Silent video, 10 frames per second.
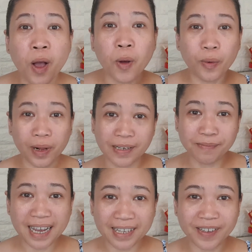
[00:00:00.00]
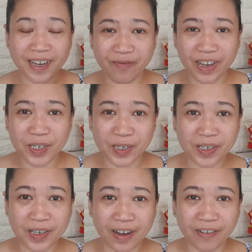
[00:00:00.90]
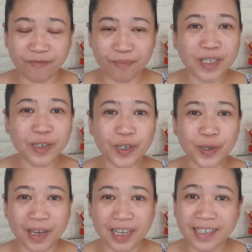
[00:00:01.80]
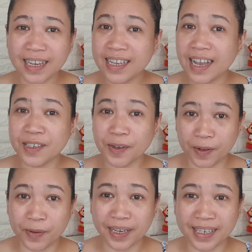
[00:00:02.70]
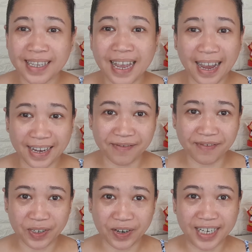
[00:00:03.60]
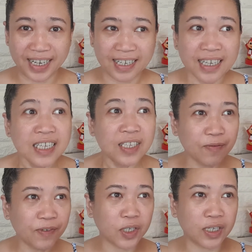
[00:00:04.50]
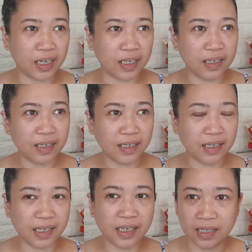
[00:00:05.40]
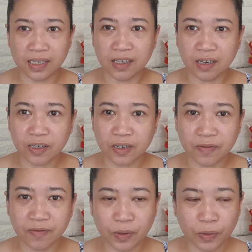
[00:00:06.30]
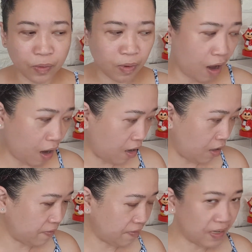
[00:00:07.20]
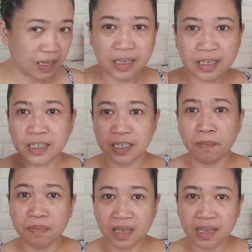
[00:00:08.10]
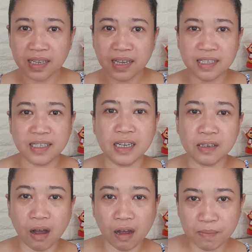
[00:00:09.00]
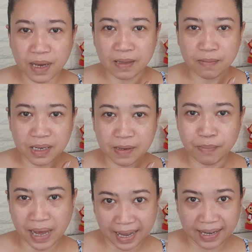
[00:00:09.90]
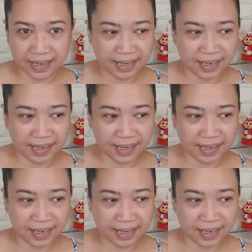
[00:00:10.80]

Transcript: Welcome back to the adventures of Mr. Jabels, and as always, I am Victoria. So for today is another review of something that TikTok made me buy.